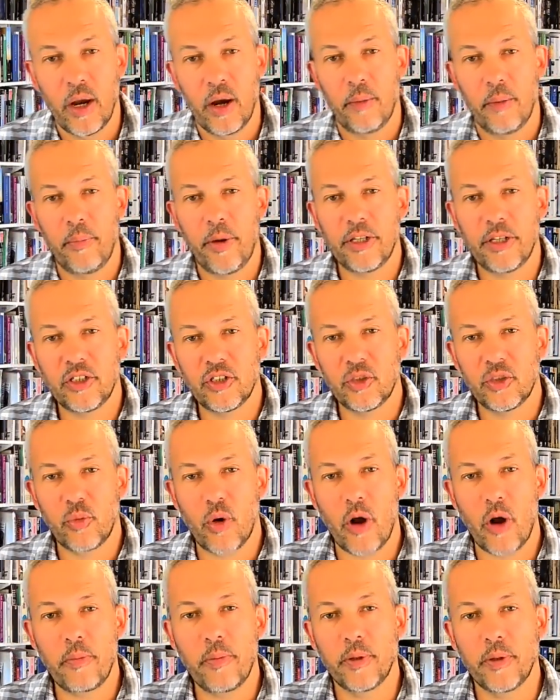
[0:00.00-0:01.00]
Presents were
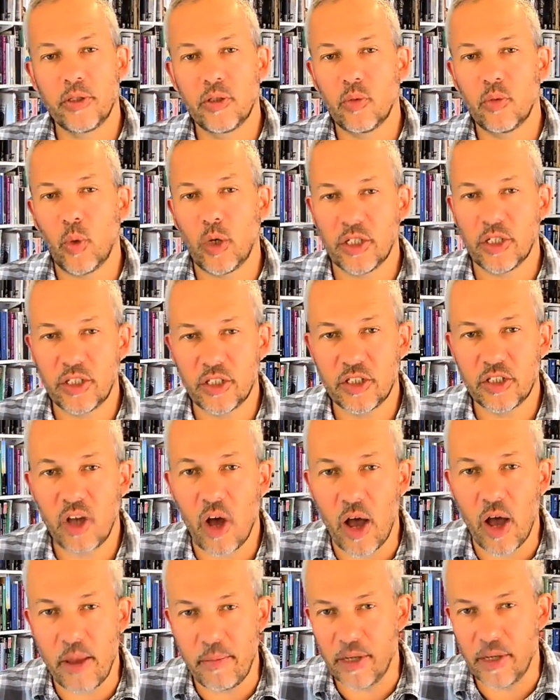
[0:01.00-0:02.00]
opened one at a
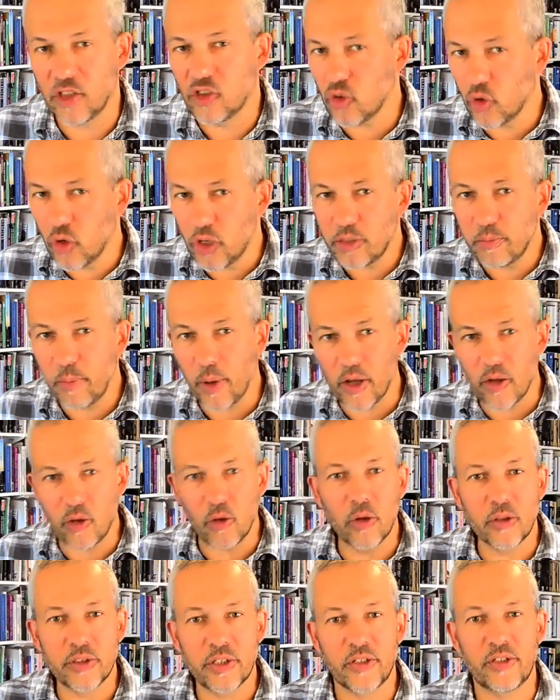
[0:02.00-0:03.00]
time, enjoyed by
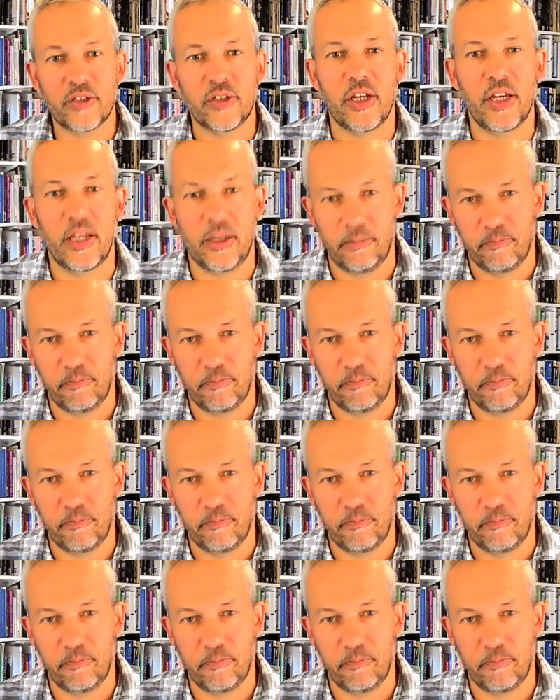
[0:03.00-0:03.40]
all to see.